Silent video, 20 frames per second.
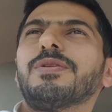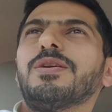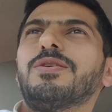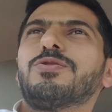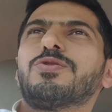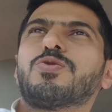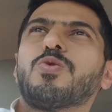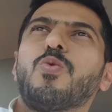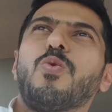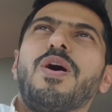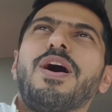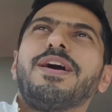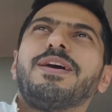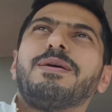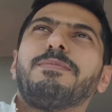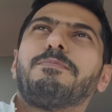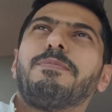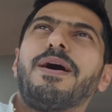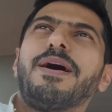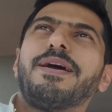So why
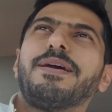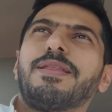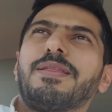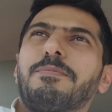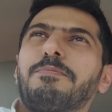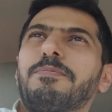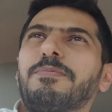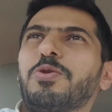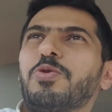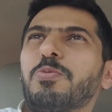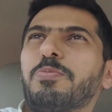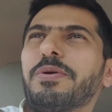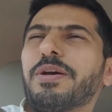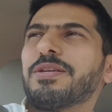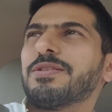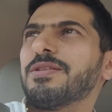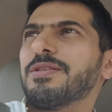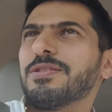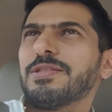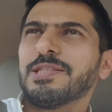buy the new
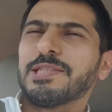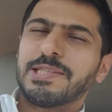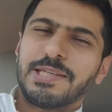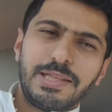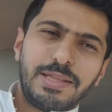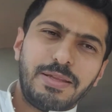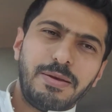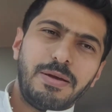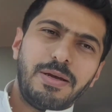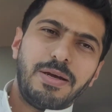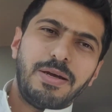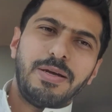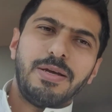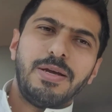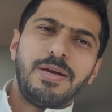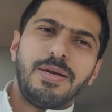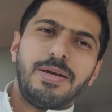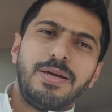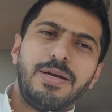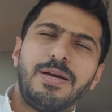Pixel? Just get
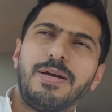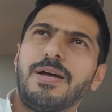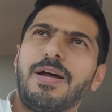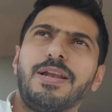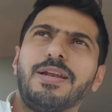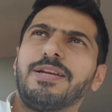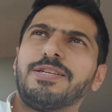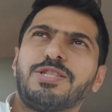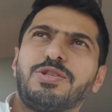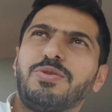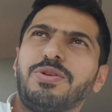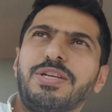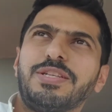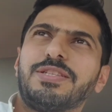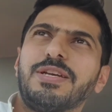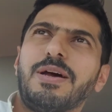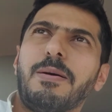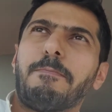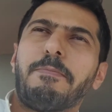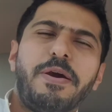unless you need
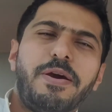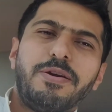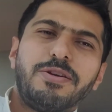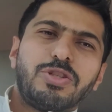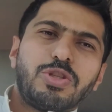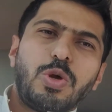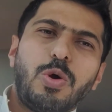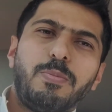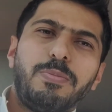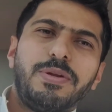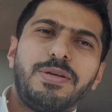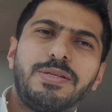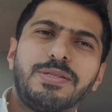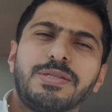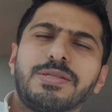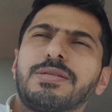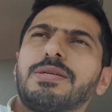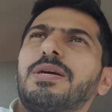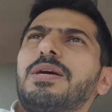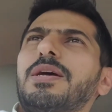the periscope lens.